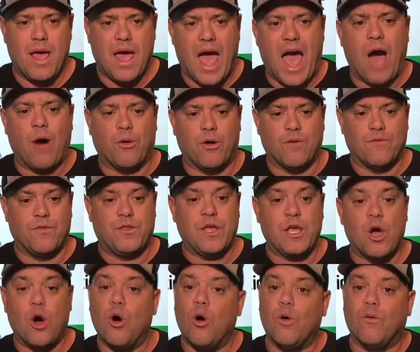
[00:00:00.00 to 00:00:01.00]
out of the
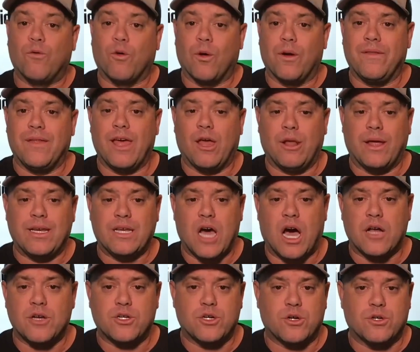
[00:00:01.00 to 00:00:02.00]
over in the LA
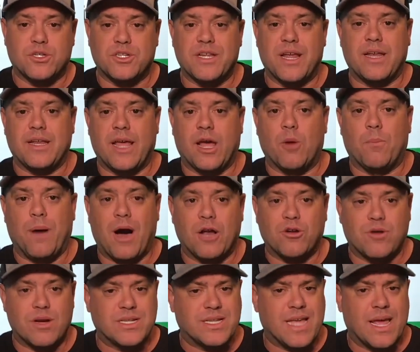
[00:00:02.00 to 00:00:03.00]
Dodgers San Diego
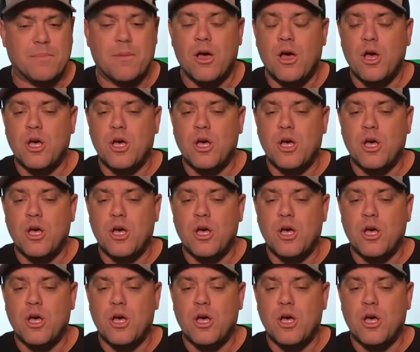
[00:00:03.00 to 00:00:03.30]
Padres game.